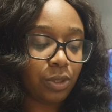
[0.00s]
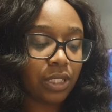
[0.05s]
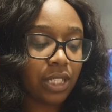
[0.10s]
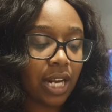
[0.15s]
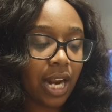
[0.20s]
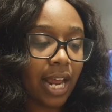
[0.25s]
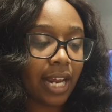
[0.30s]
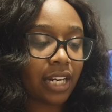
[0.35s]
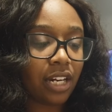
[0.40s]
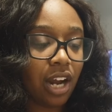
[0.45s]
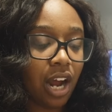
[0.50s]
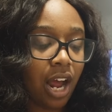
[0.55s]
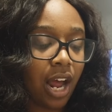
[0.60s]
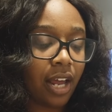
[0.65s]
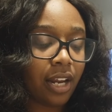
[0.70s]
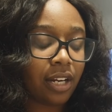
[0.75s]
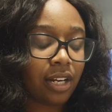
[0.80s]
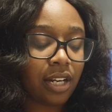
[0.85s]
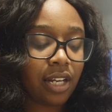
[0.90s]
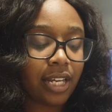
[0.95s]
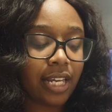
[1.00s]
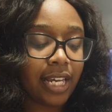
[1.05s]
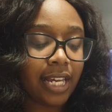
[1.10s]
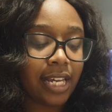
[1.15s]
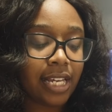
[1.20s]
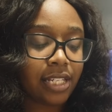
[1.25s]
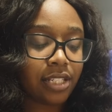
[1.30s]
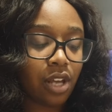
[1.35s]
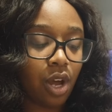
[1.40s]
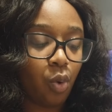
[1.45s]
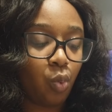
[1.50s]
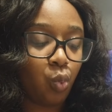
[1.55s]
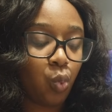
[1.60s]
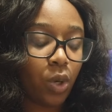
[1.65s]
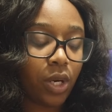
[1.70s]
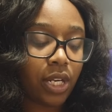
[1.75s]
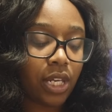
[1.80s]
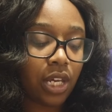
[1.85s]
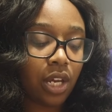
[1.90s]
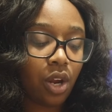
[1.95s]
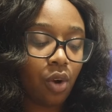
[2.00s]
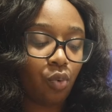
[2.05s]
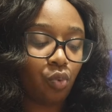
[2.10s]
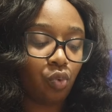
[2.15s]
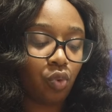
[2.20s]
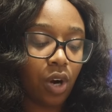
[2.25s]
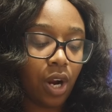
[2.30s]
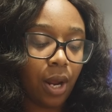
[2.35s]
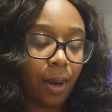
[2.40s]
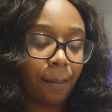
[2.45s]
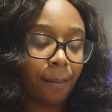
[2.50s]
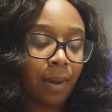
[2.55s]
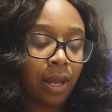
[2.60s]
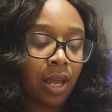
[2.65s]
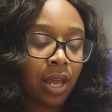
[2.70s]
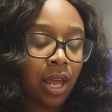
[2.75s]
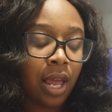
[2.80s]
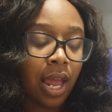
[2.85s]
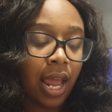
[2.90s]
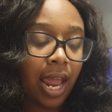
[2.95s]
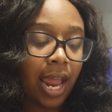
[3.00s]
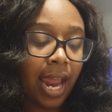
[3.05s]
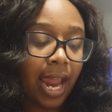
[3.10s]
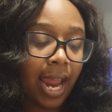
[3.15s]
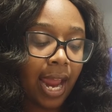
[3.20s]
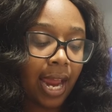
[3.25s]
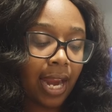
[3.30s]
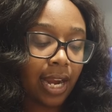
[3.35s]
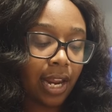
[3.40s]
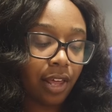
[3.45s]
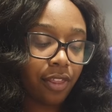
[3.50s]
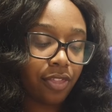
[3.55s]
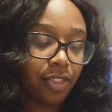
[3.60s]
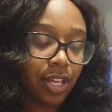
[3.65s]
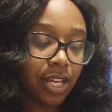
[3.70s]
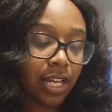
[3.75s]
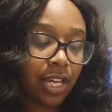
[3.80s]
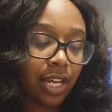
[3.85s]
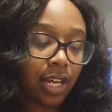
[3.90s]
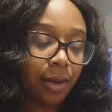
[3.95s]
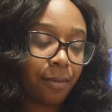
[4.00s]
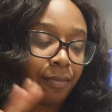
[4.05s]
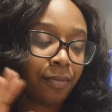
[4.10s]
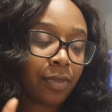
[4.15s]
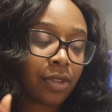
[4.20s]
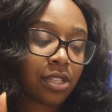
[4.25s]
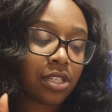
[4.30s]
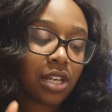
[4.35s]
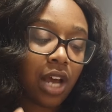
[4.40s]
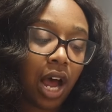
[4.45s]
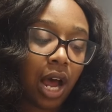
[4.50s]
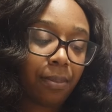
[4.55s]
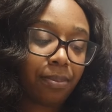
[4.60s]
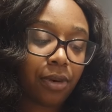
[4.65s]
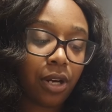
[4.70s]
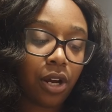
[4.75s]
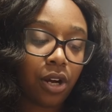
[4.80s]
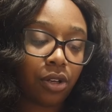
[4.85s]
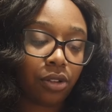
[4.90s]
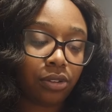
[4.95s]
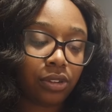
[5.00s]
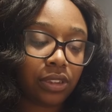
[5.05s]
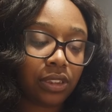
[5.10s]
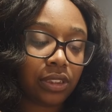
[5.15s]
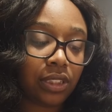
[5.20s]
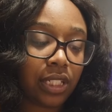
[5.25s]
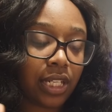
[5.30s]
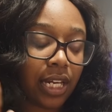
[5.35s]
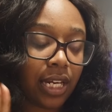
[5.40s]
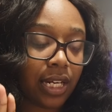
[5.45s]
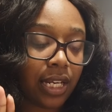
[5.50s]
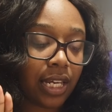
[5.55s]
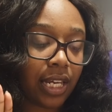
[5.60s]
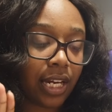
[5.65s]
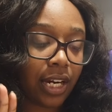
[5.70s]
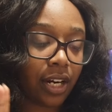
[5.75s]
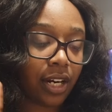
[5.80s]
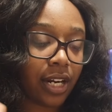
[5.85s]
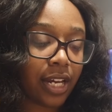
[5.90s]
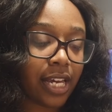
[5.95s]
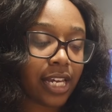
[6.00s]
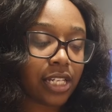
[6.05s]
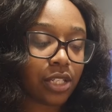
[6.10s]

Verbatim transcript: one that I got is Woody Rum and the top notes in here